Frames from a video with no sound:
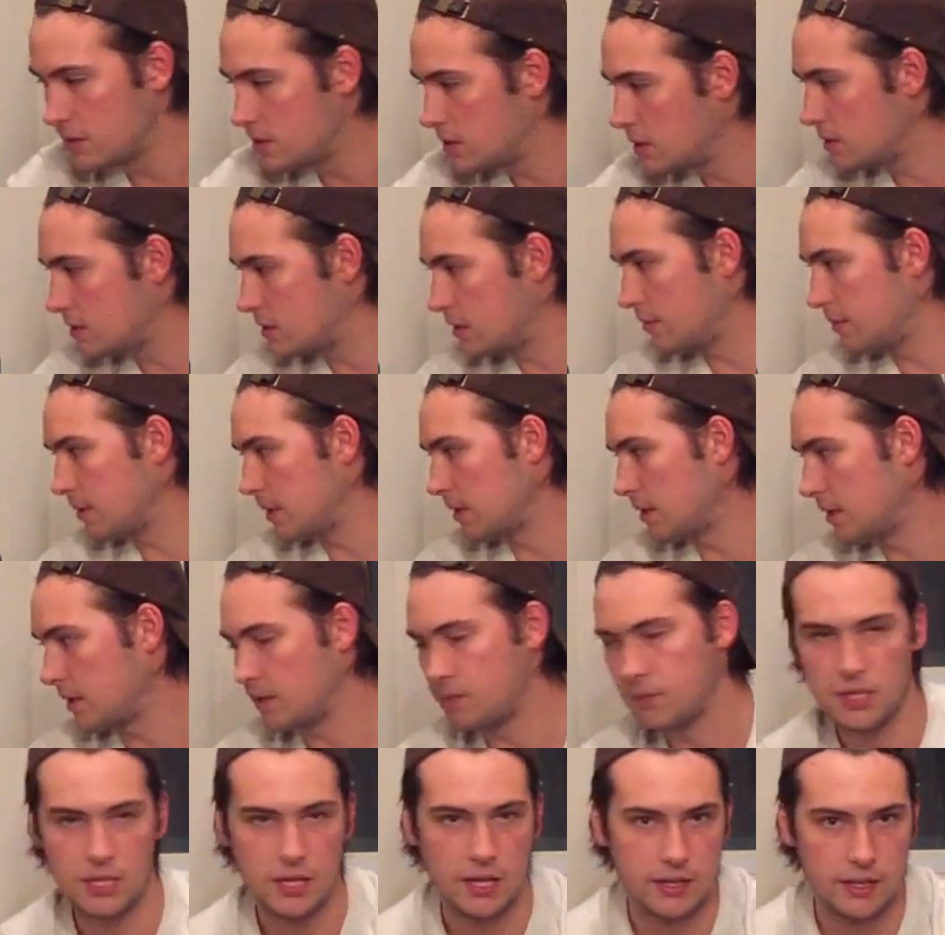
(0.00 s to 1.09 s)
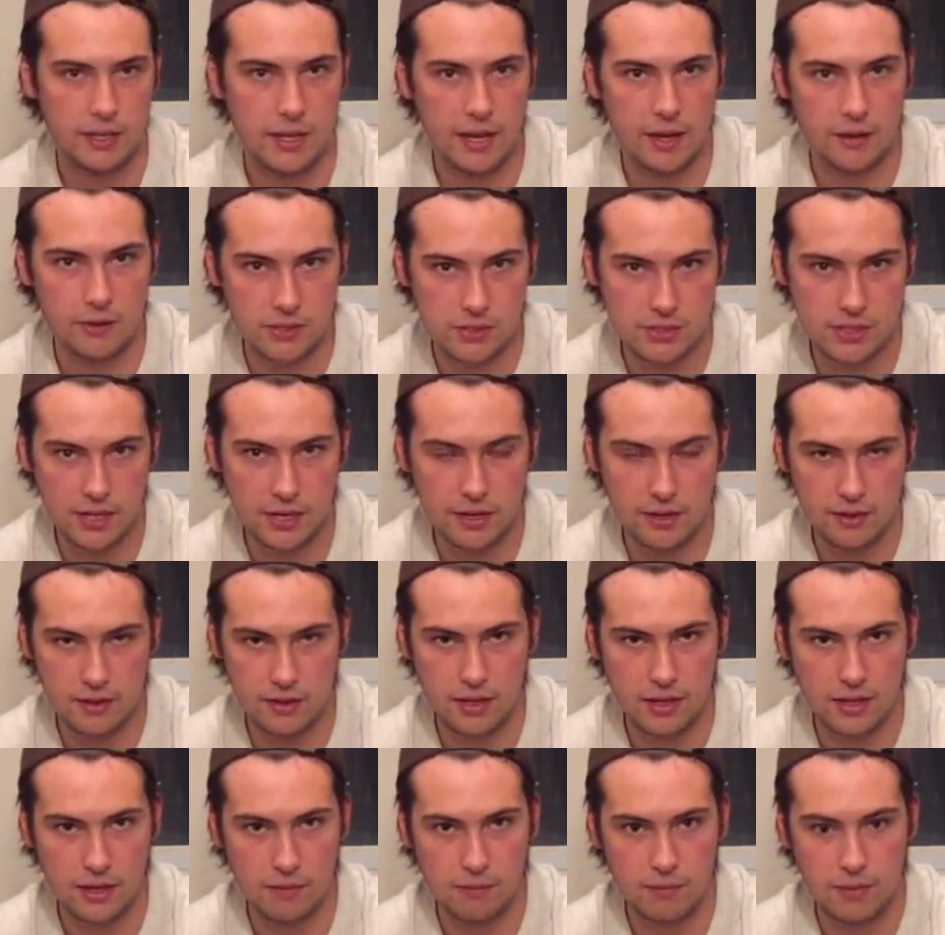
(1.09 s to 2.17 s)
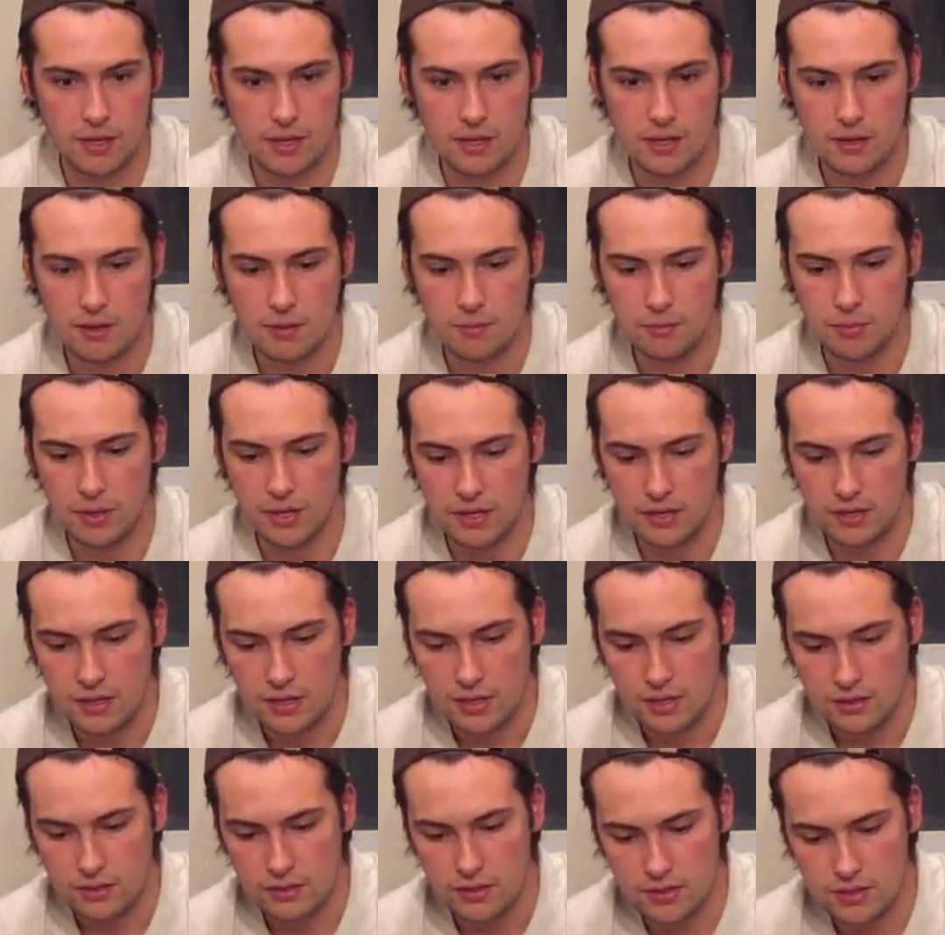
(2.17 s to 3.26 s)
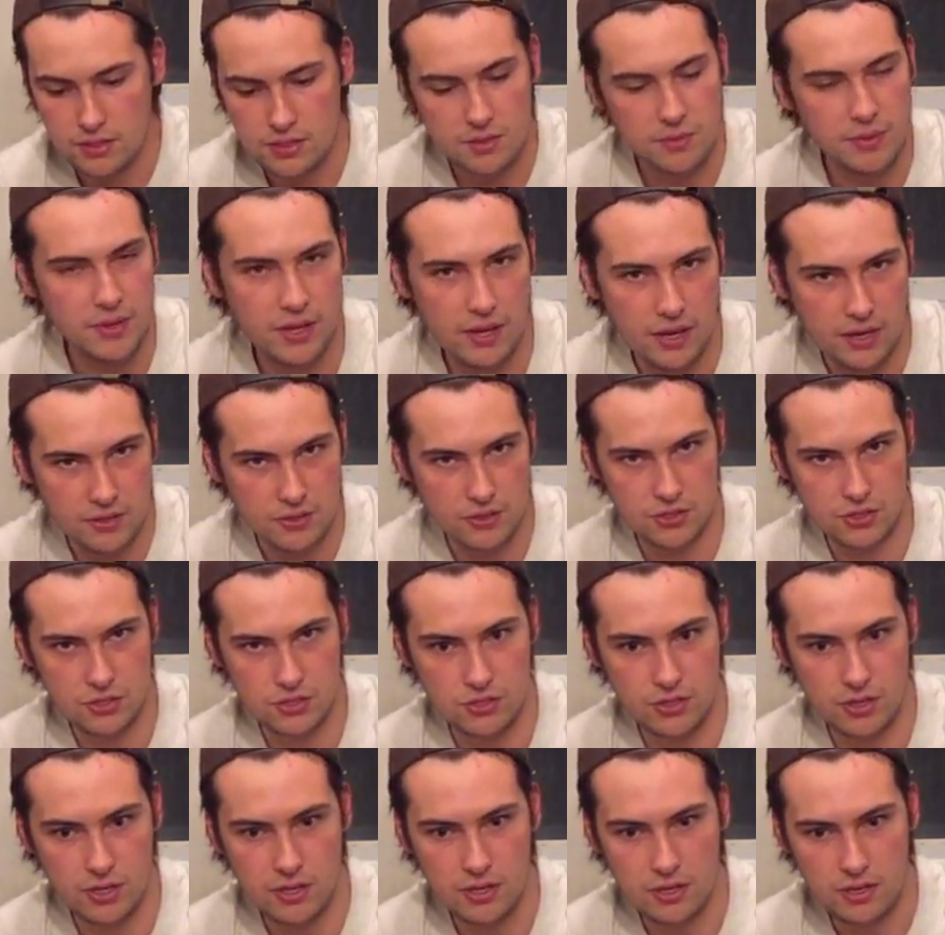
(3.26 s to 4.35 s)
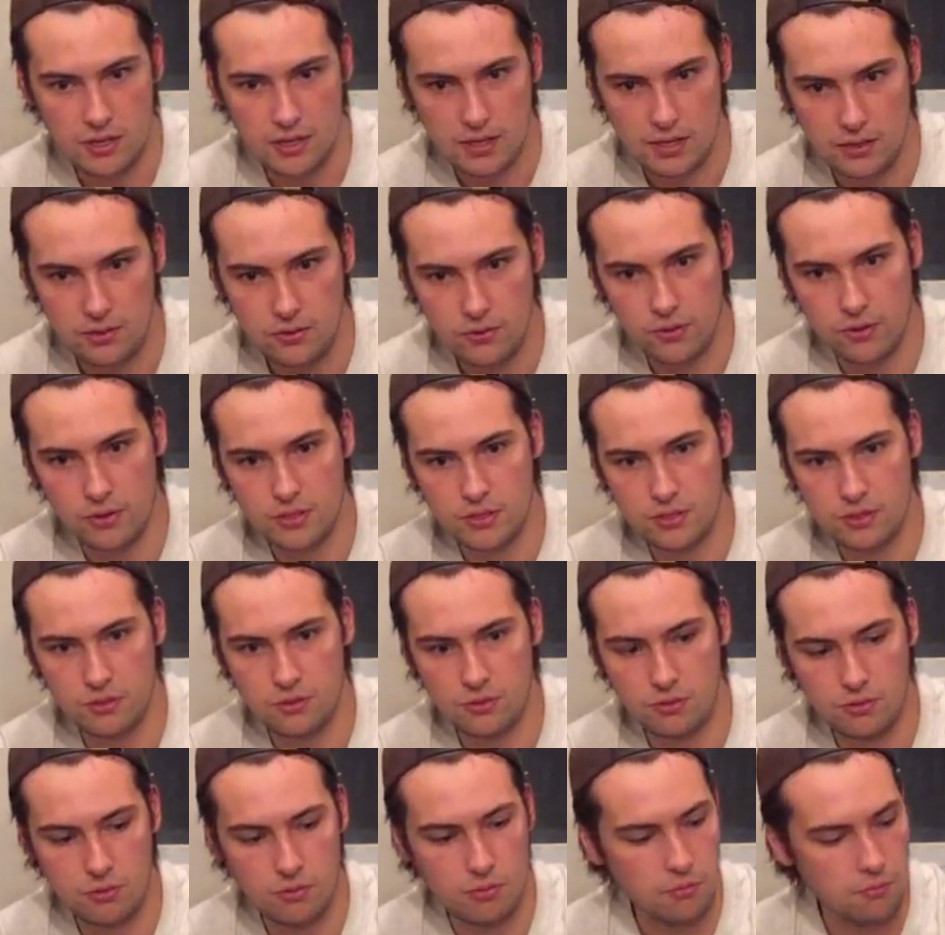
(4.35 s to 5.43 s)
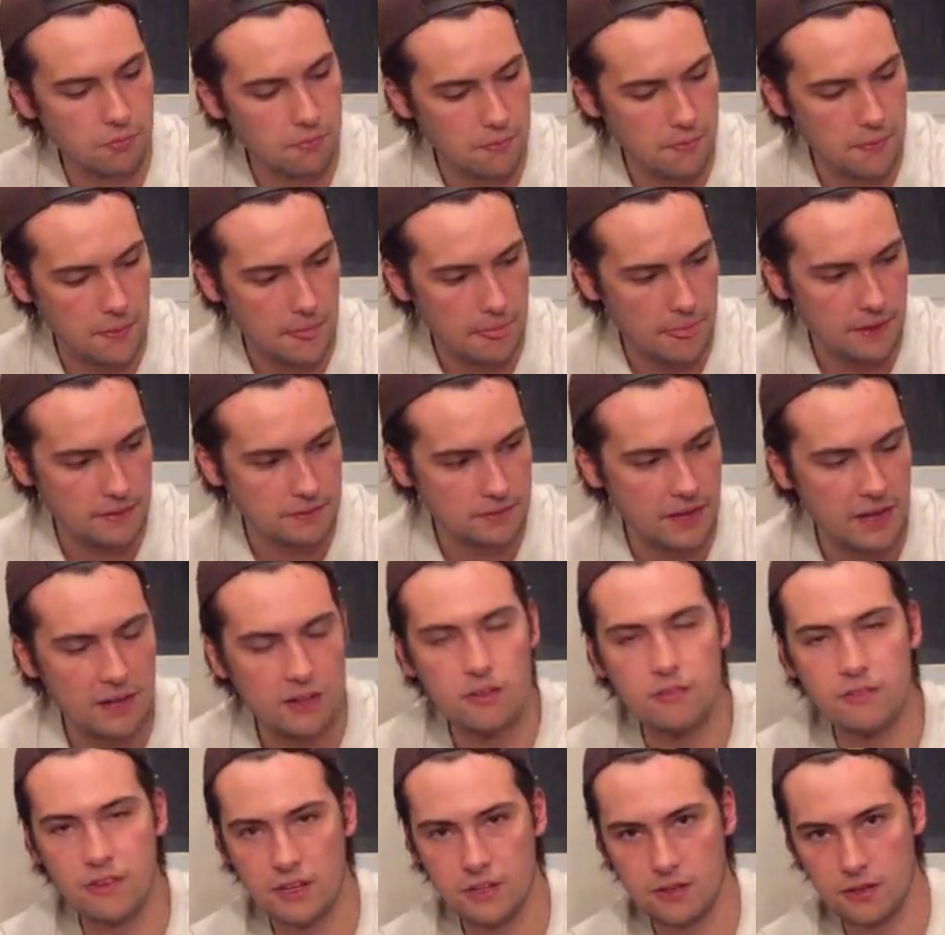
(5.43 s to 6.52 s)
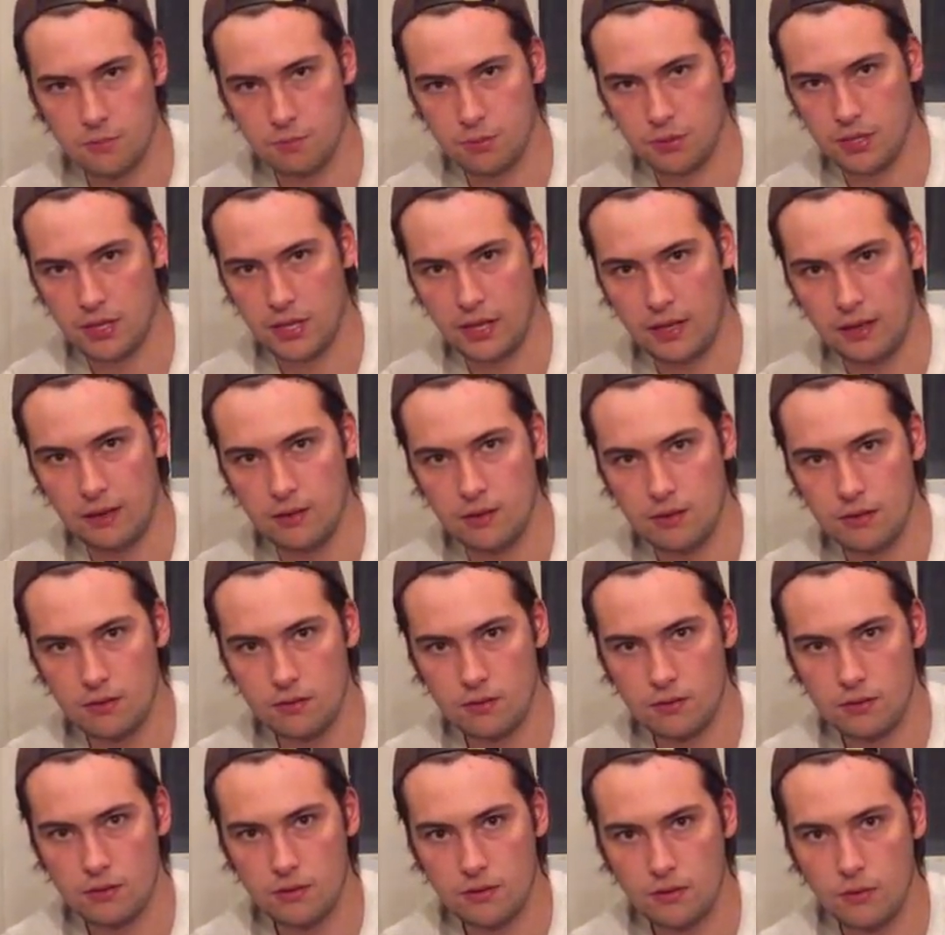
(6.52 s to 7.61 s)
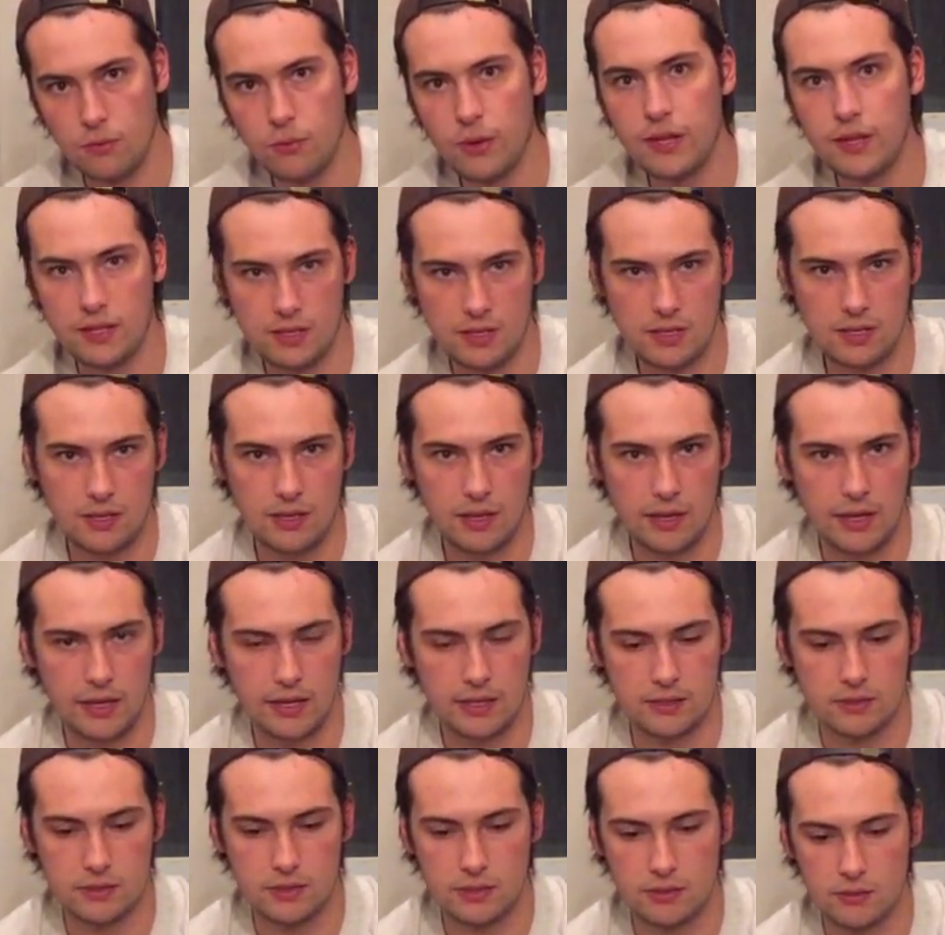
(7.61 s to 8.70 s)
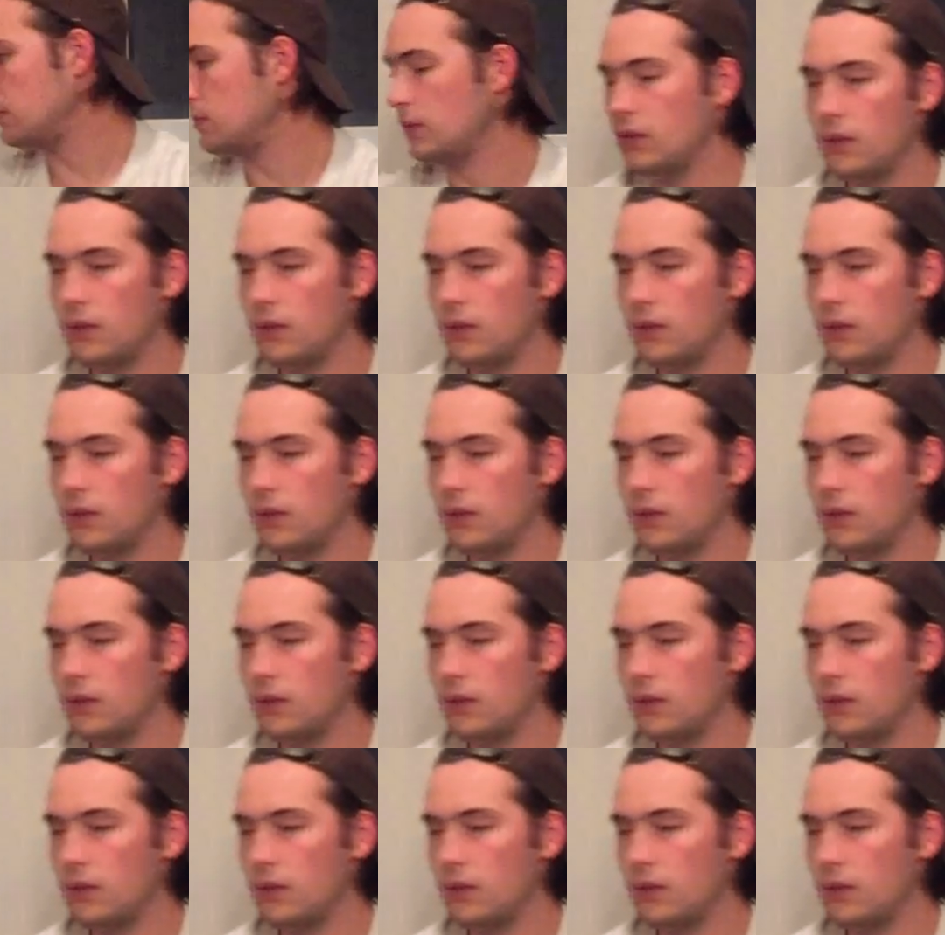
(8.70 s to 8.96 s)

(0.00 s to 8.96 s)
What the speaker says: This is something that can be done outside of the game, but needs to be understood in order to elevate your play the way that he has.